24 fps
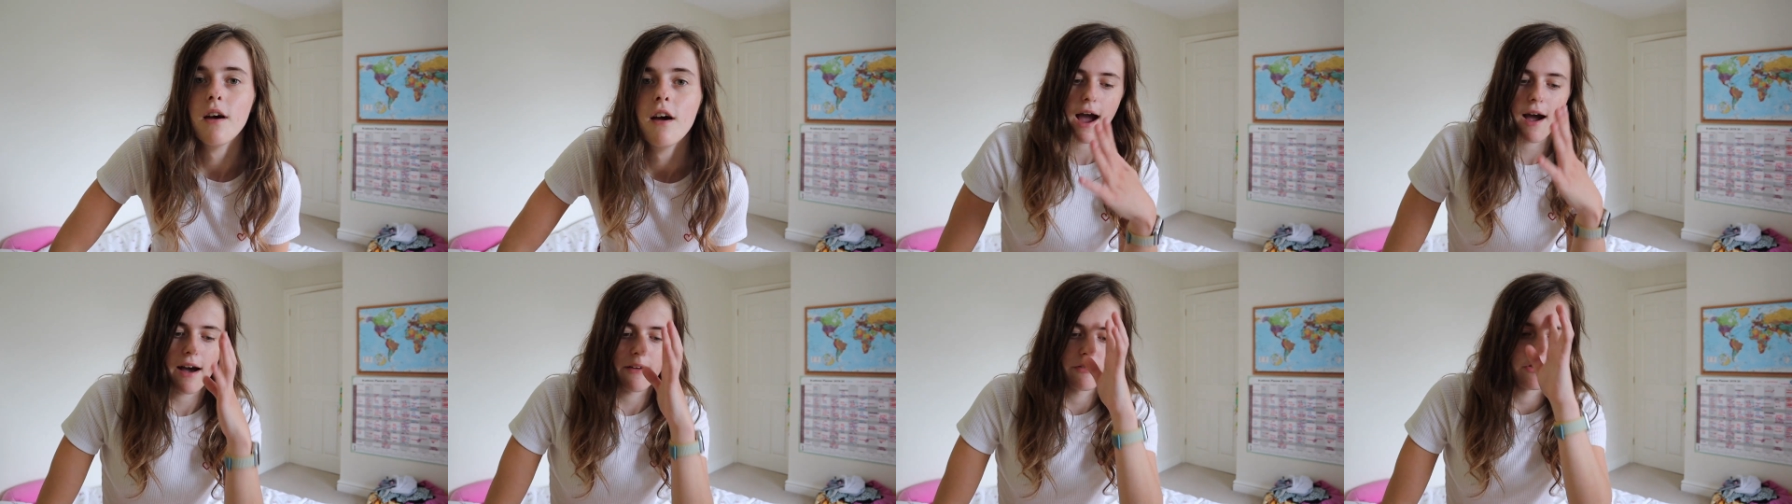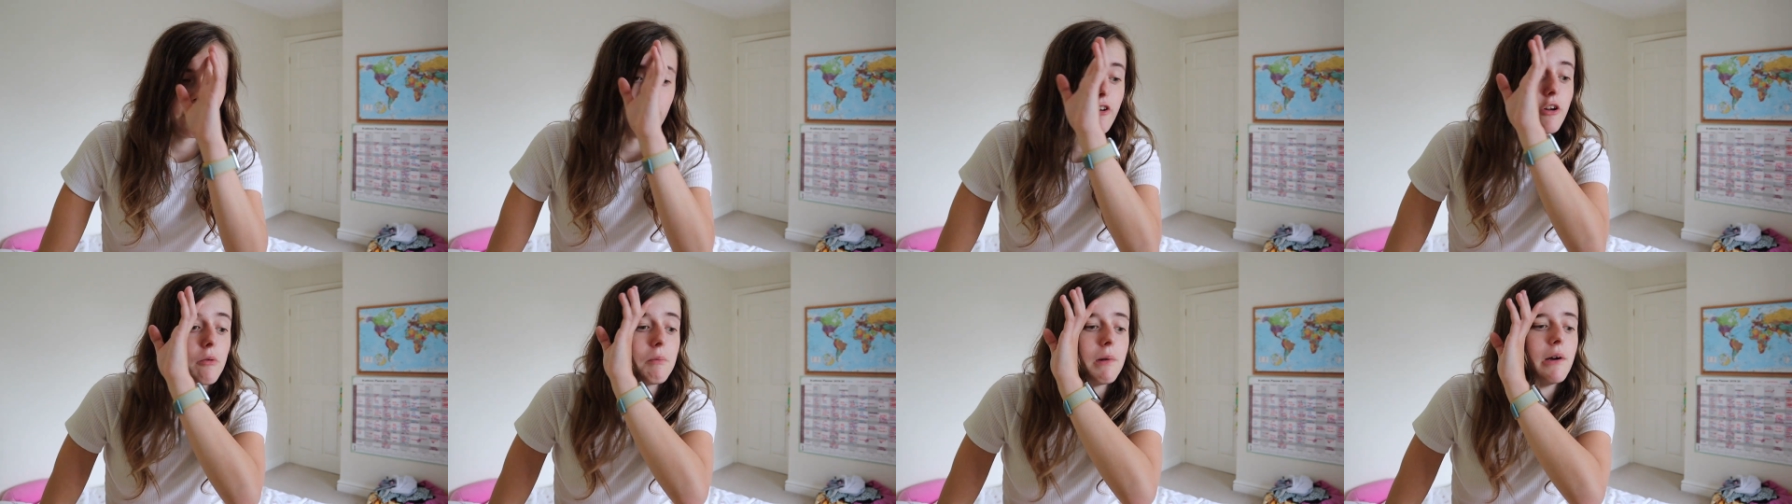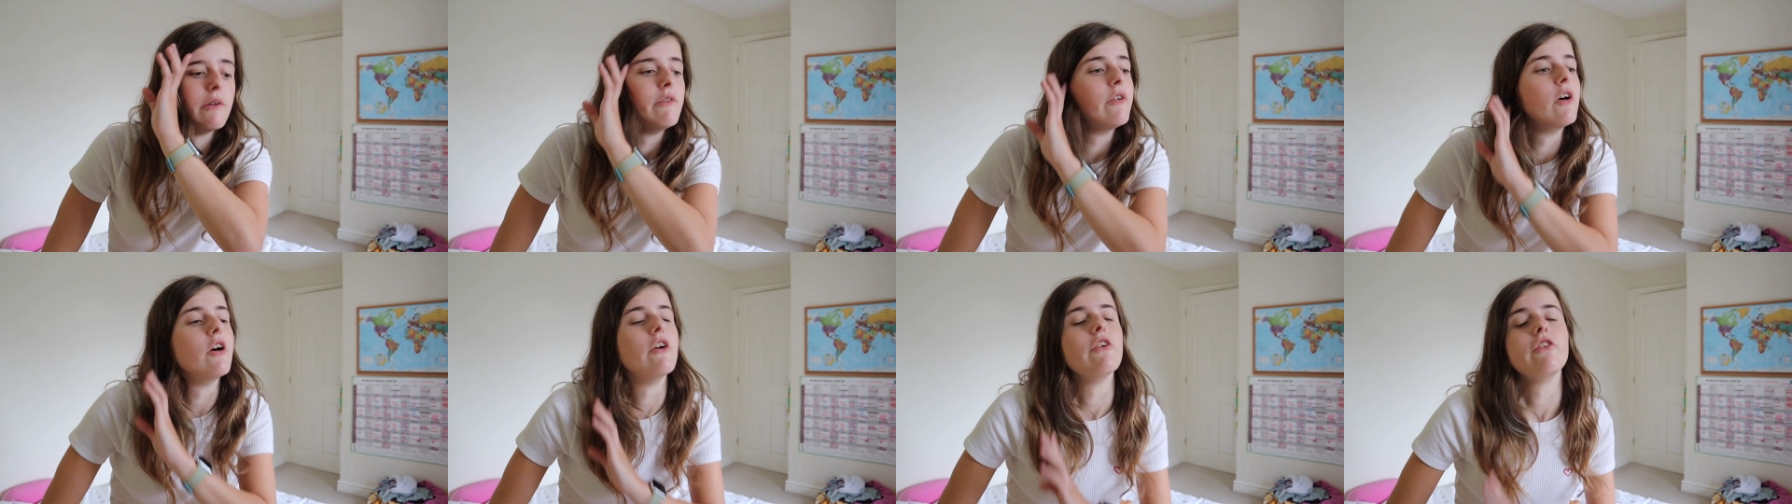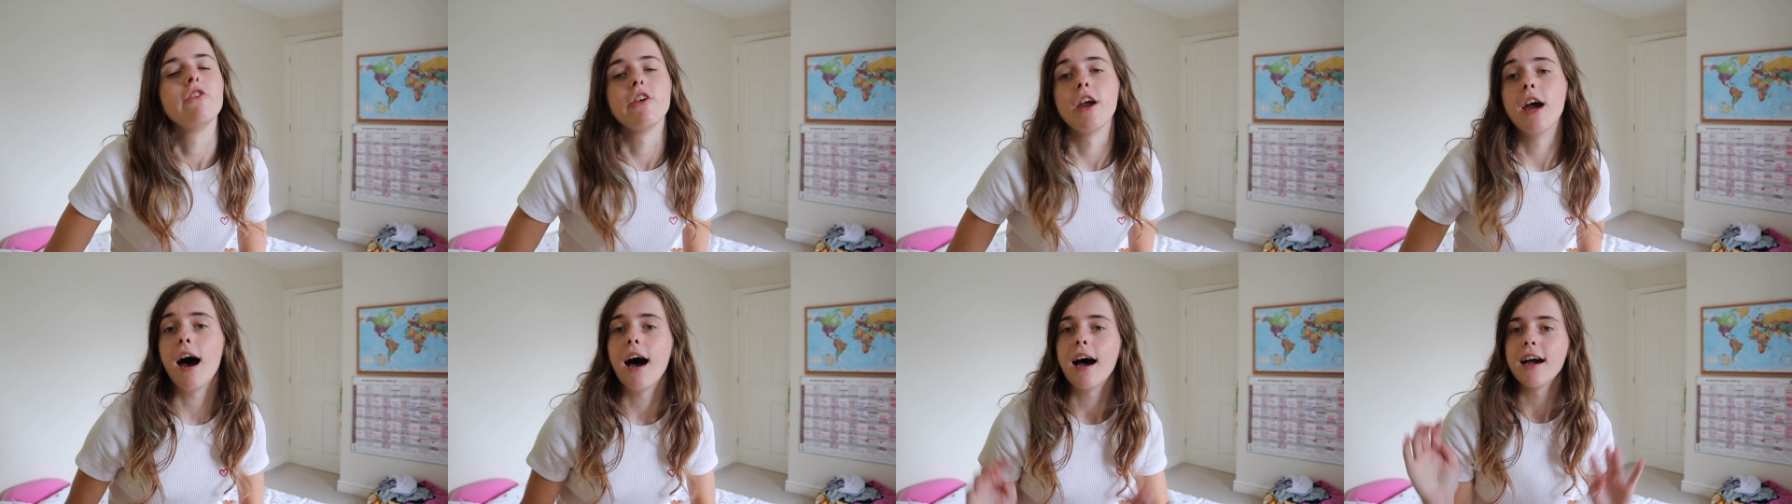After I've done my first
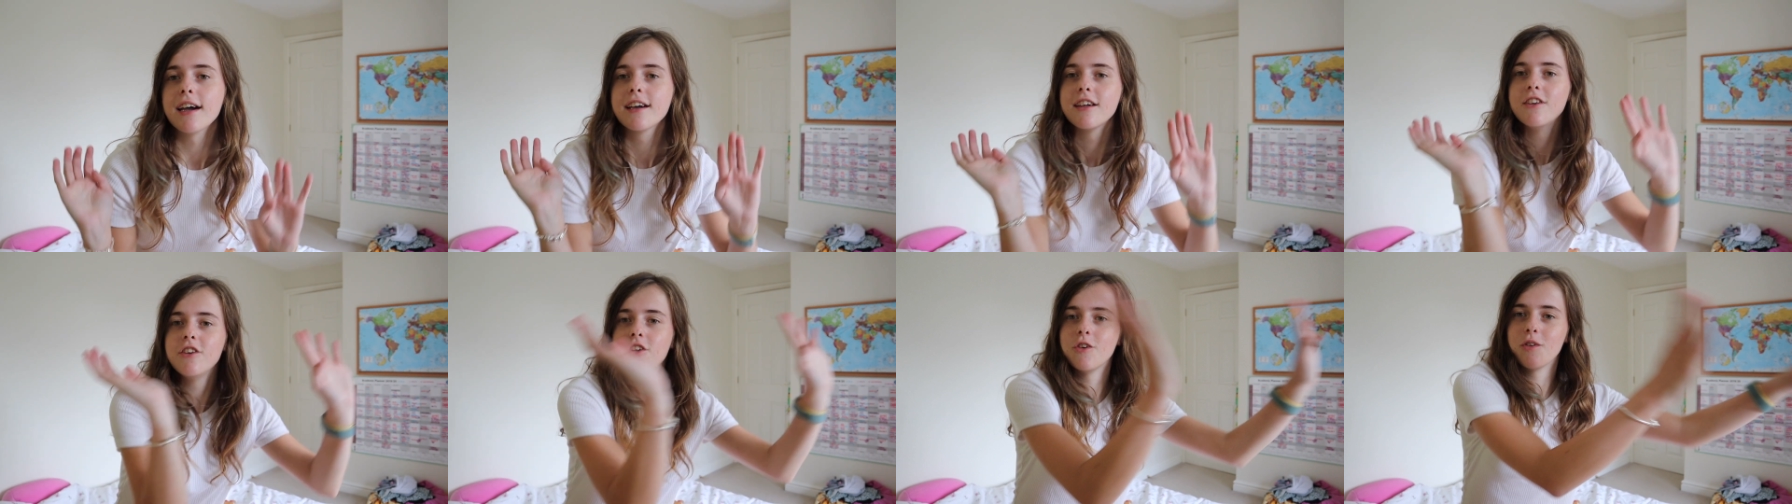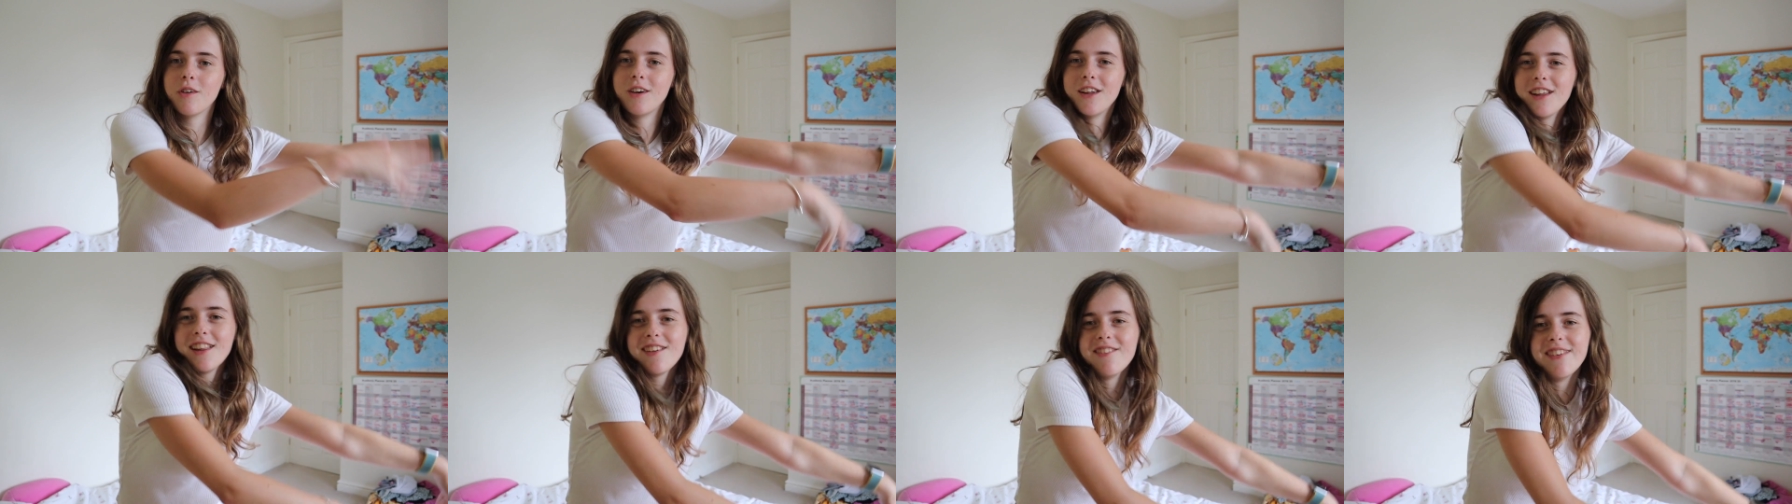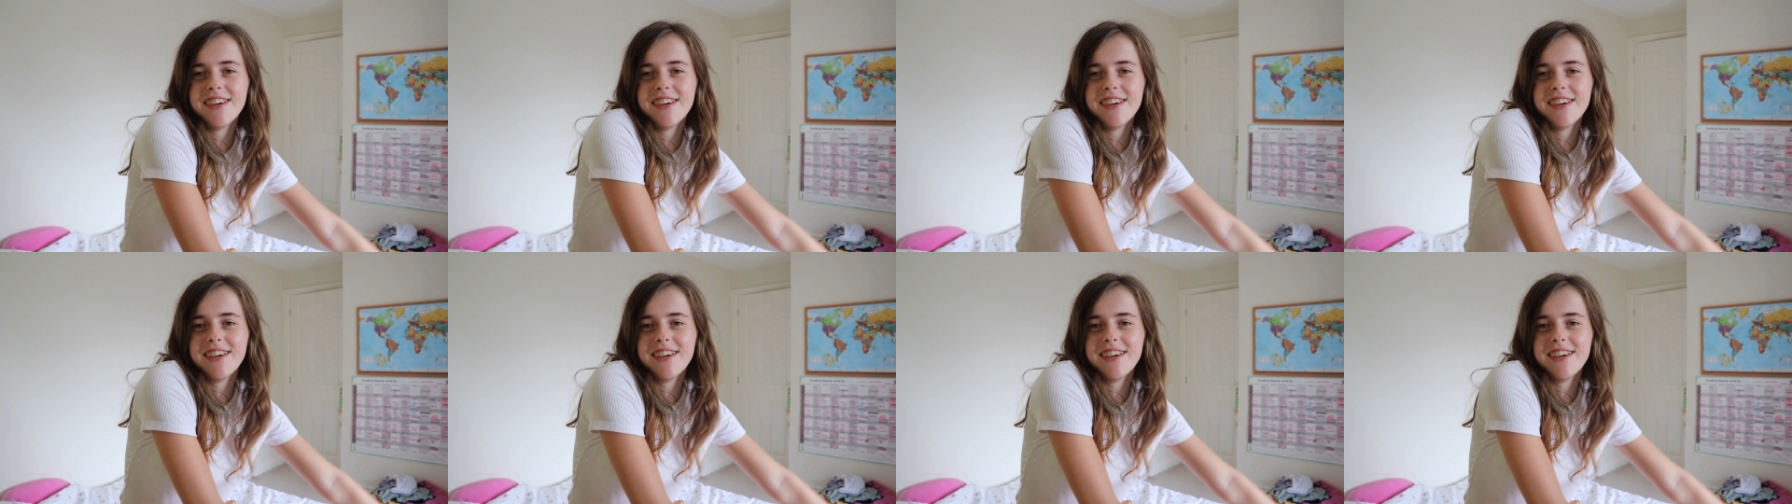year, I can do another